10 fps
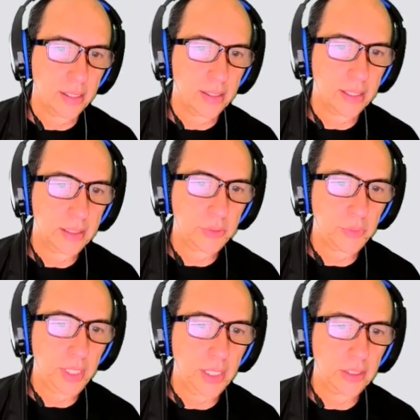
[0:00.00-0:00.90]

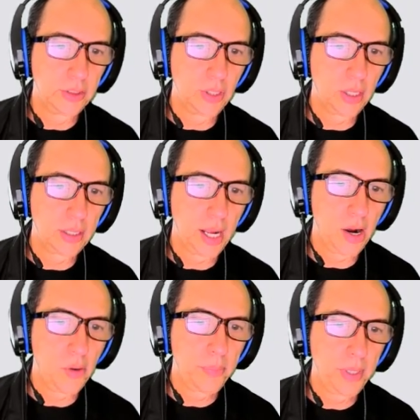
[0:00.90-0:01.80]
string is not
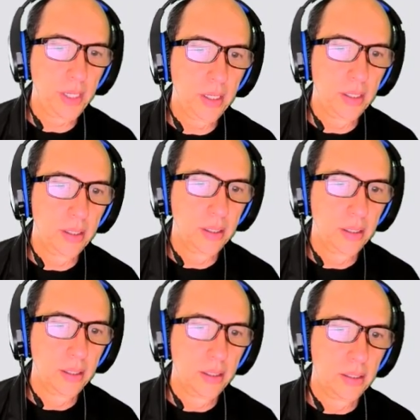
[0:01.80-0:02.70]
helping,
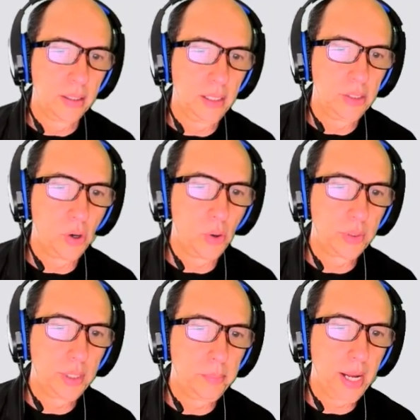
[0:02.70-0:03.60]
is
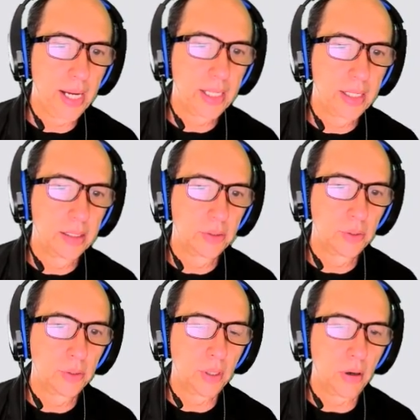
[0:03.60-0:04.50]
holding back,
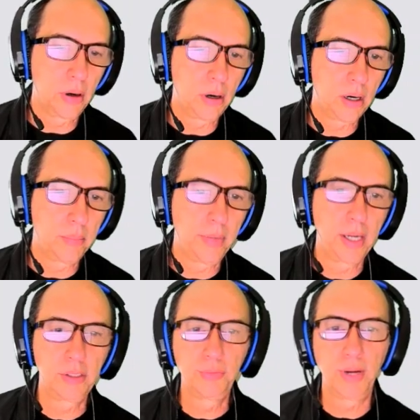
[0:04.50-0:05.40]
so R
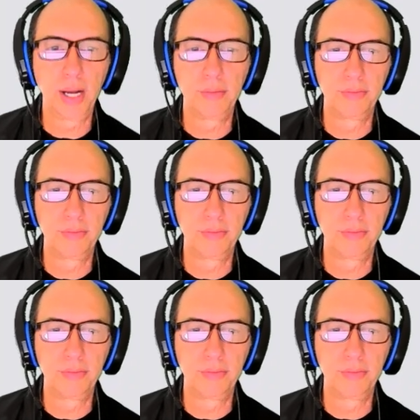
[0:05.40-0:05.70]
minus 5.